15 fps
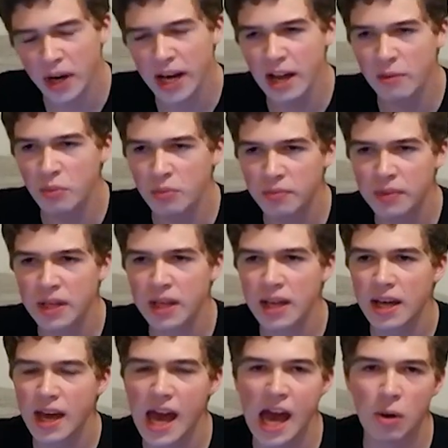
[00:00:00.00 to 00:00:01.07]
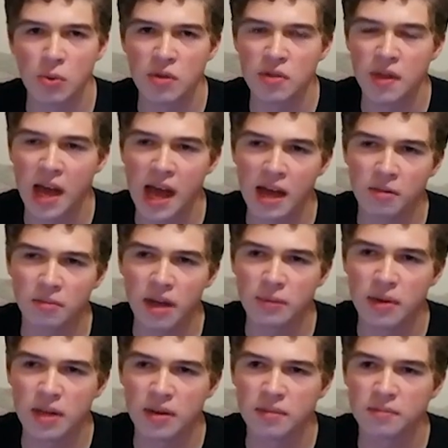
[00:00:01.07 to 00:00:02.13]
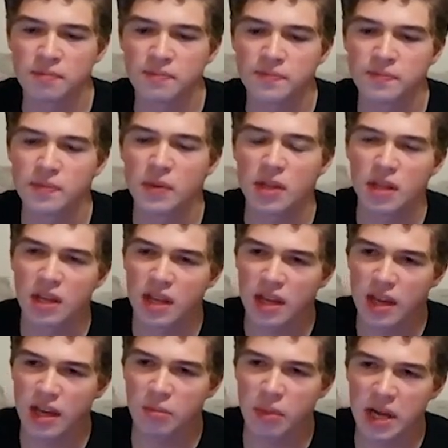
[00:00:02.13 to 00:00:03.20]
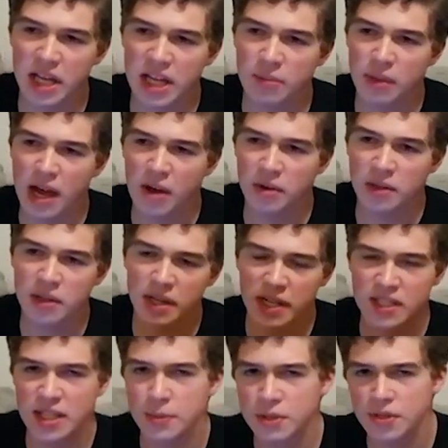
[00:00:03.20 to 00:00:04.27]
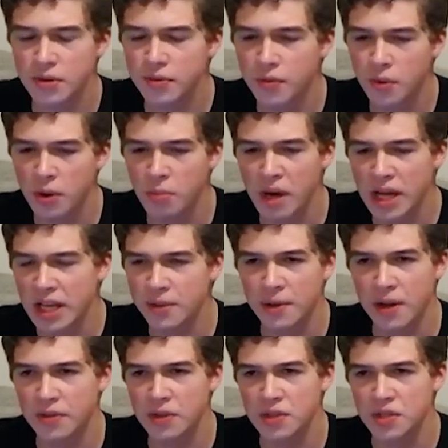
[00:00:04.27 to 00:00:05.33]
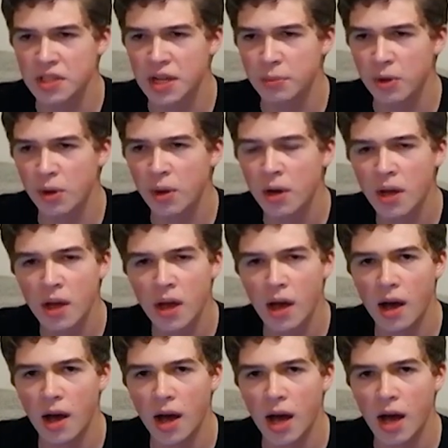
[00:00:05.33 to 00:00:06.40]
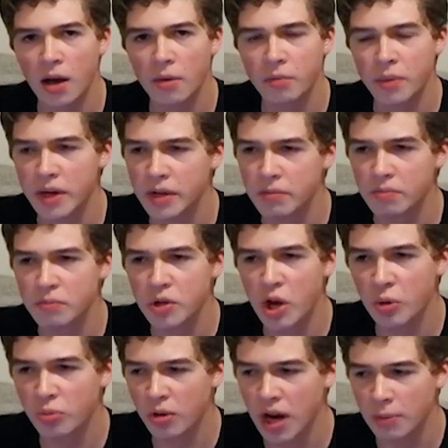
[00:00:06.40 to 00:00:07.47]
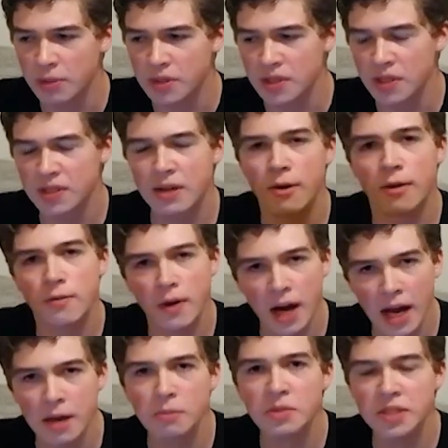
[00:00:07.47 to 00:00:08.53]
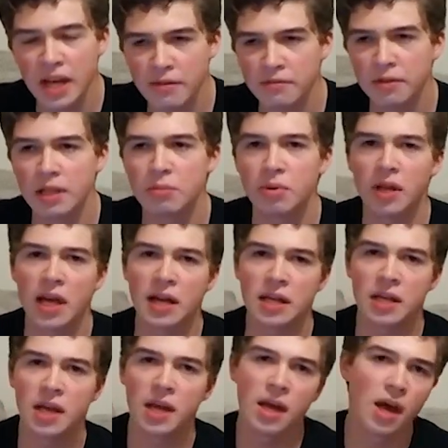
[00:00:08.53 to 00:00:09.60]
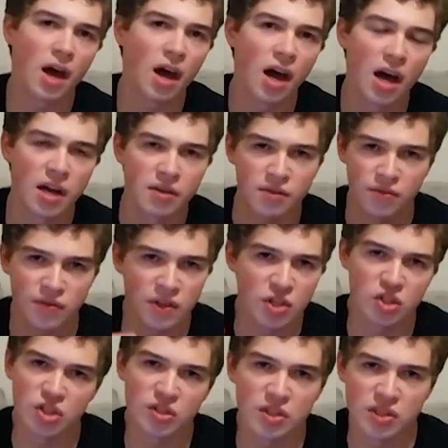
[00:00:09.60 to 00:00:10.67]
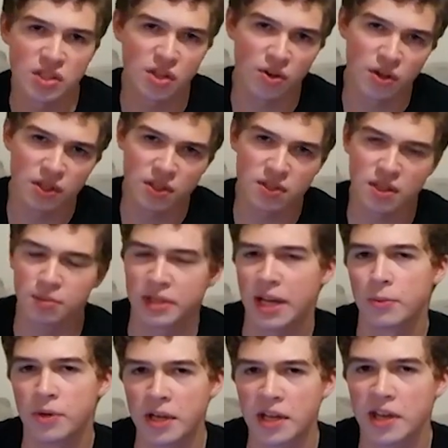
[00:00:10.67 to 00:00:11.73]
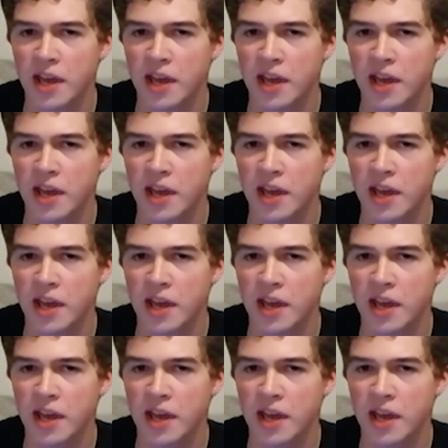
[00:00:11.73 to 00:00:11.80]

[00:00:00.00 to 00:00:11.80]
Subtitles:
I am at with that. I mean, it might come out, the next episode for it might come out this summer, but no promises. However, I am definitely planning on finishing the series sometime when I